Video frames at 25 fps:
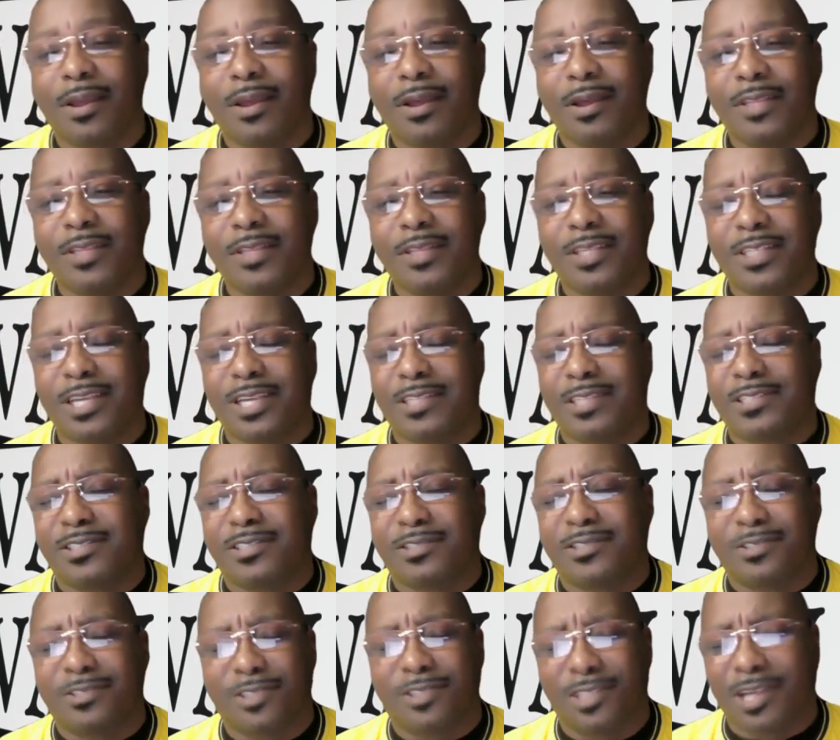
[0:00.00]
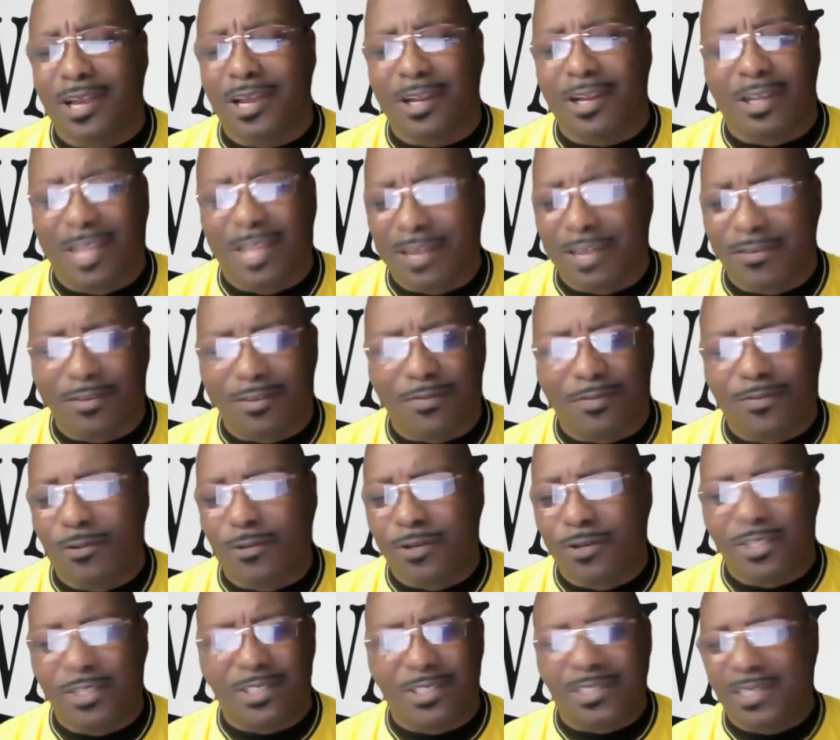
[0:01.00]
I think that's John eleven
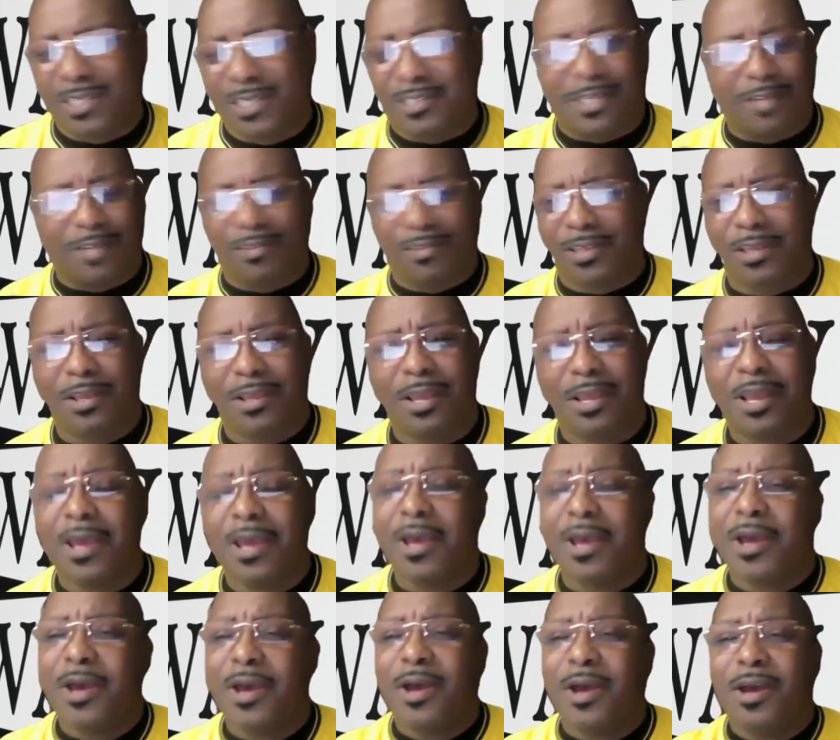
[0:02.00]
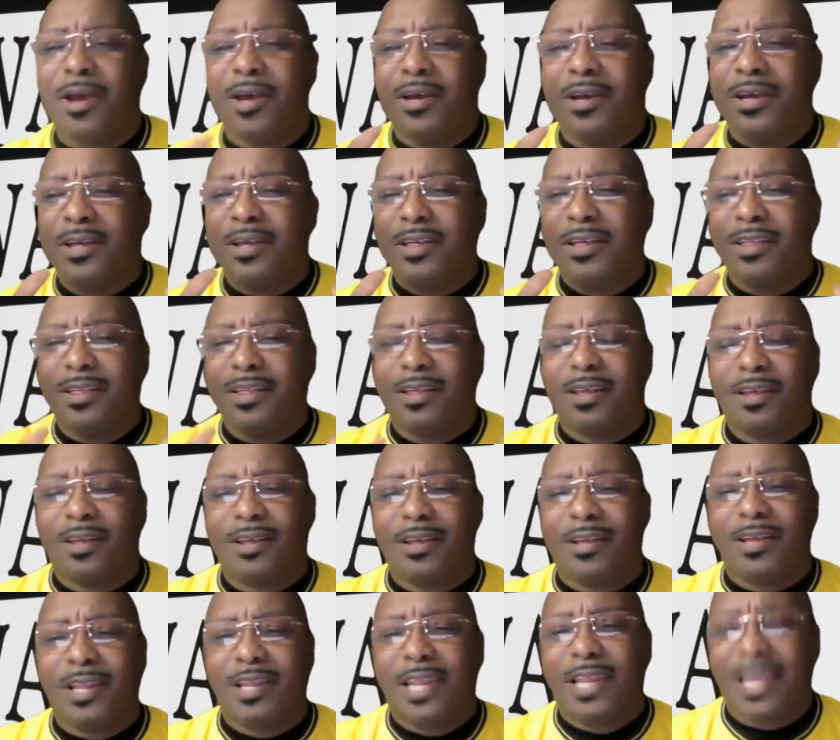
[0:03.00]
forty-six, I think.
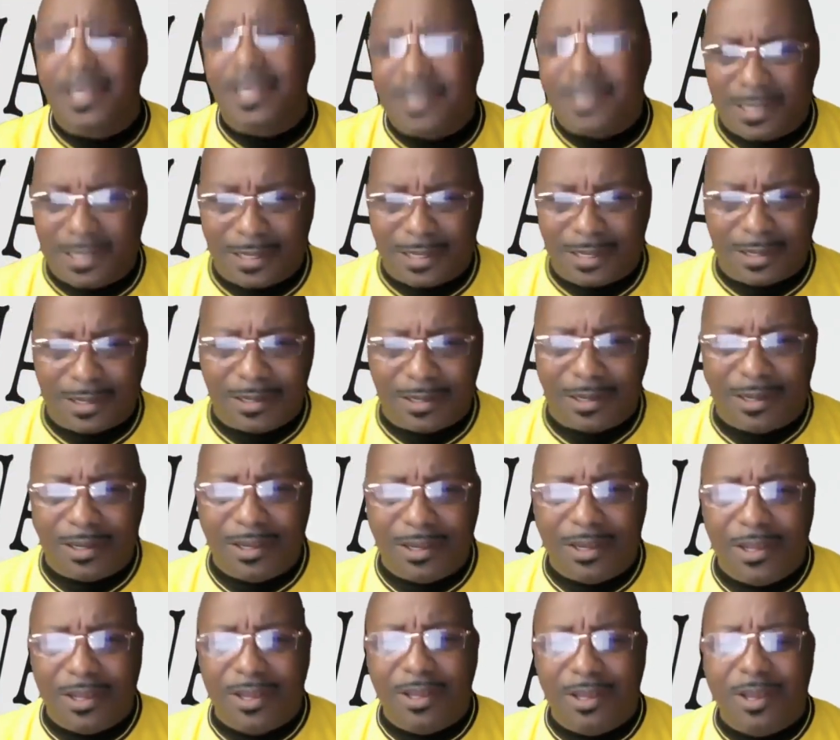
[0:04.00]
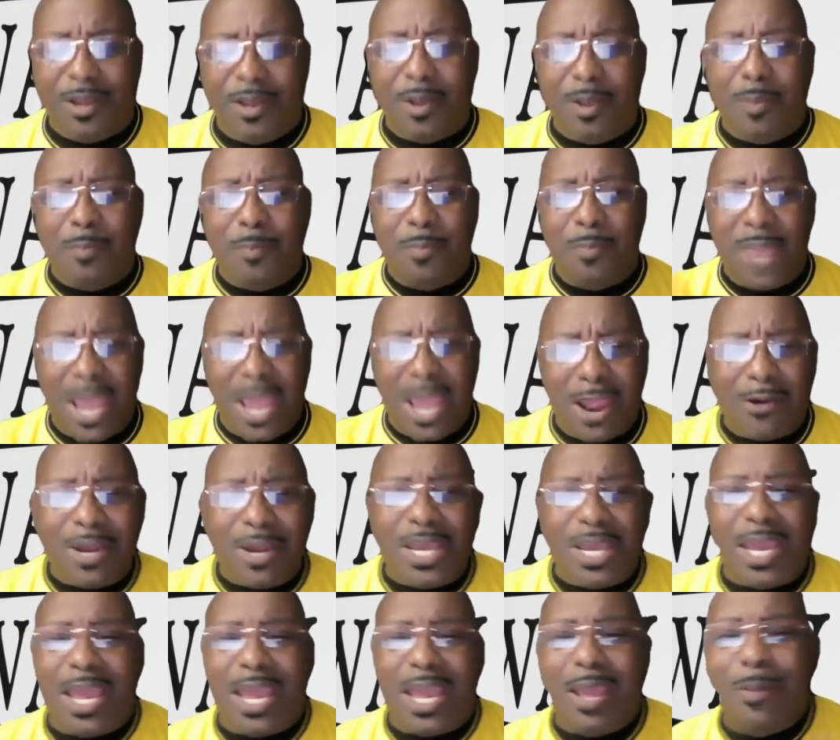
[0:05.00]
Listen,
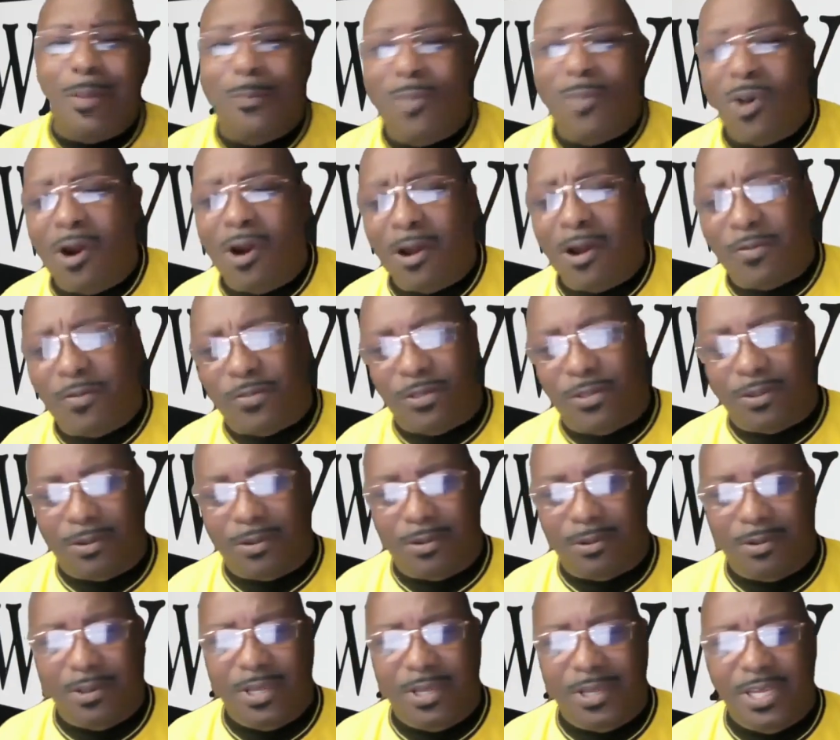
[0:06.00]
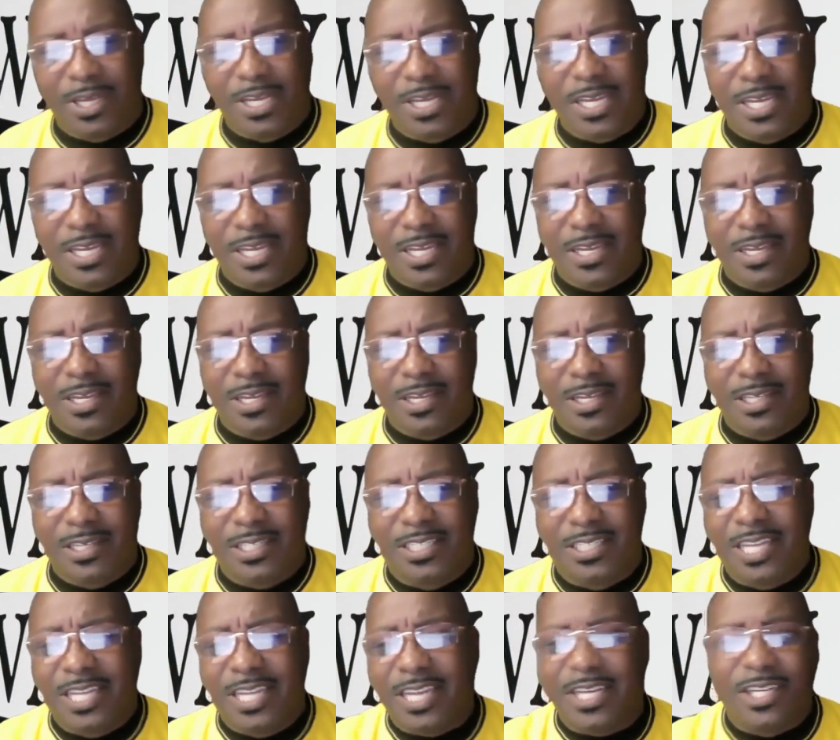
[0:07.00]
Mary and Martha
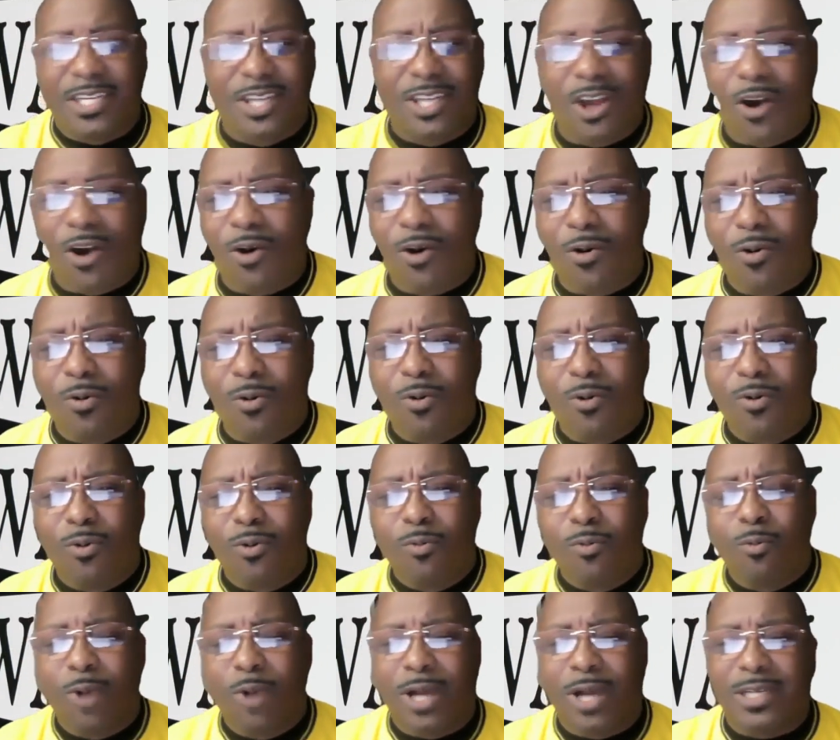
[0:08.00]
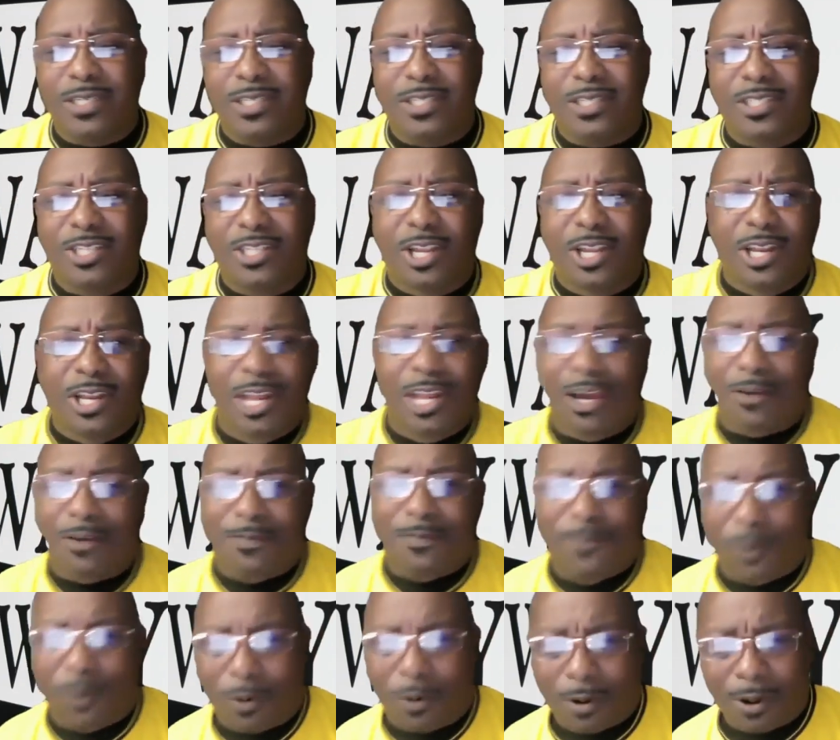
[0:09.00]
didn't know what to look
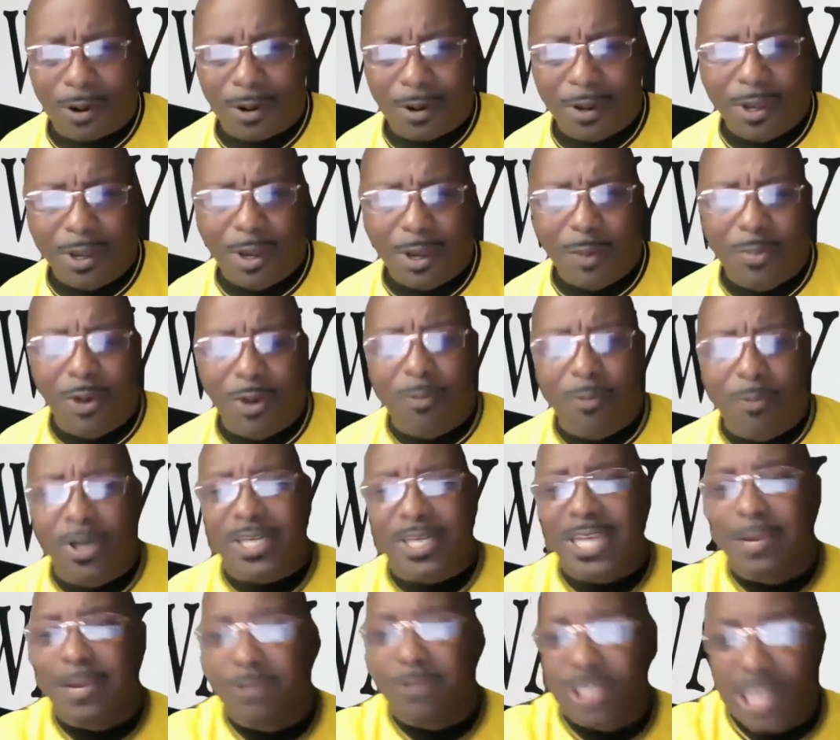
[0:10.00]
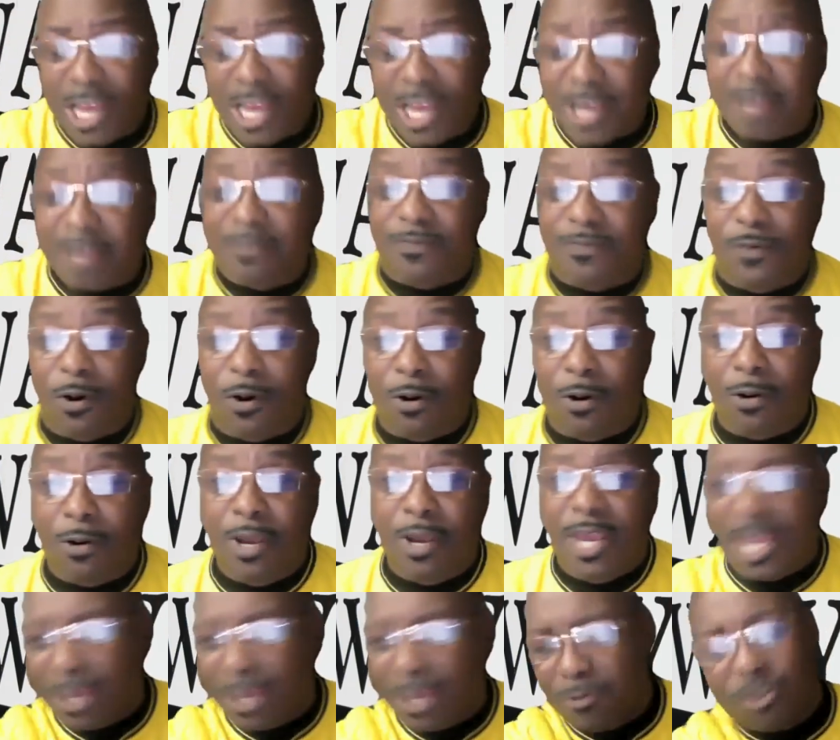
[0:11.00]
for, but what they was looking for,
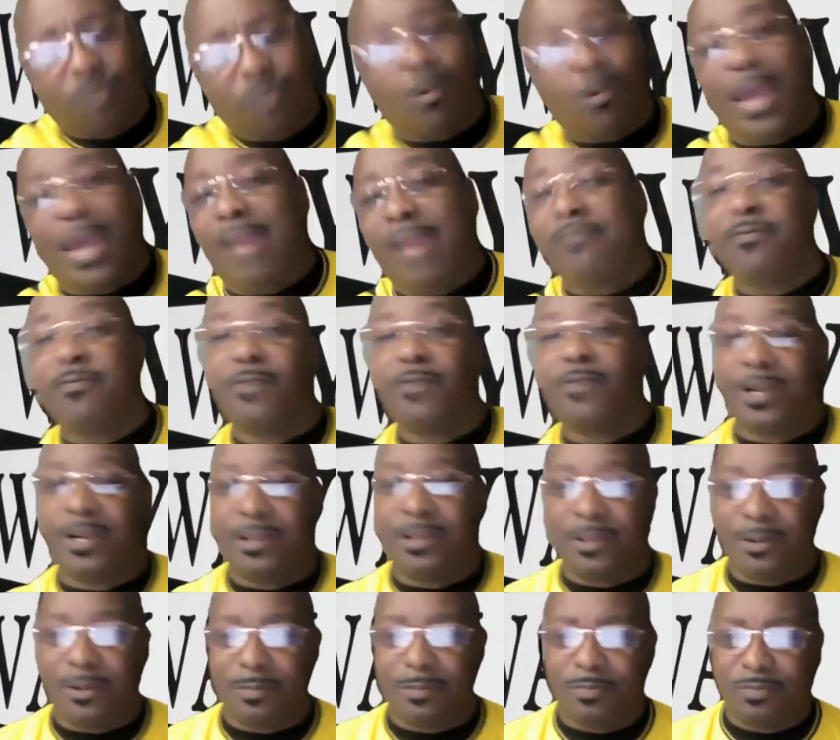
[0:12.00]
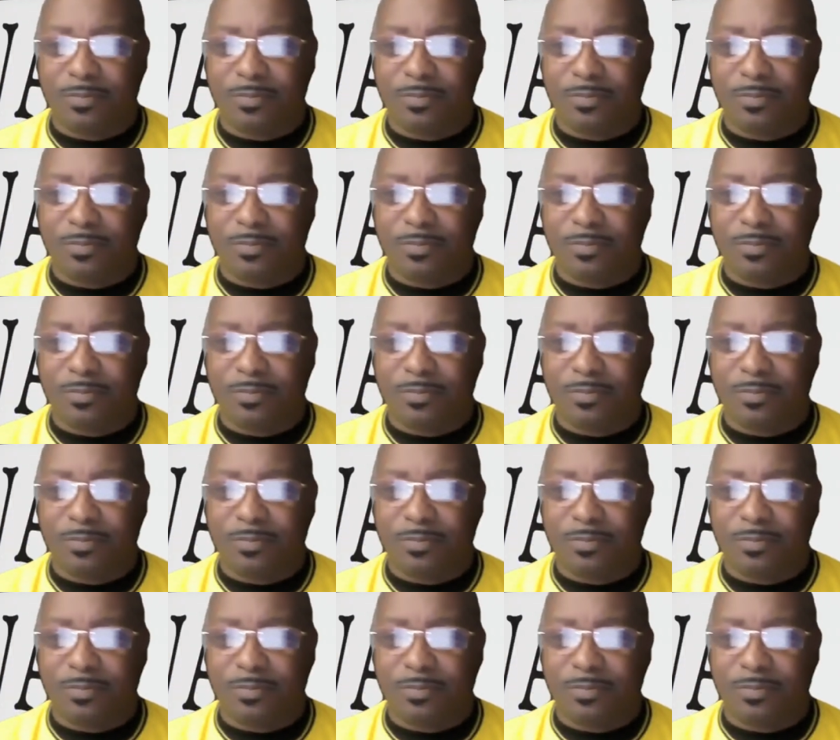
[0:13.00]
it was right in front of them.